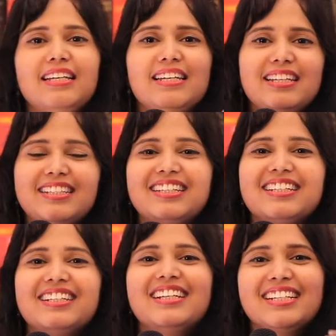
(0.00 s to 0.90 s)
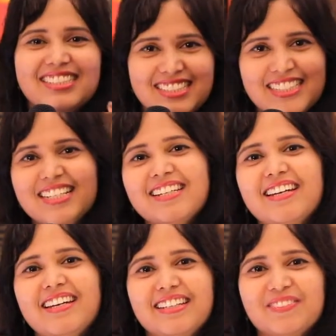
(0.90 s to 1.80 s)
little
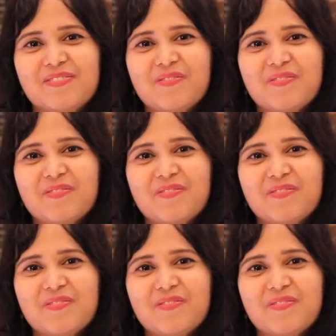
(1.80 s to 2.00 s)
children.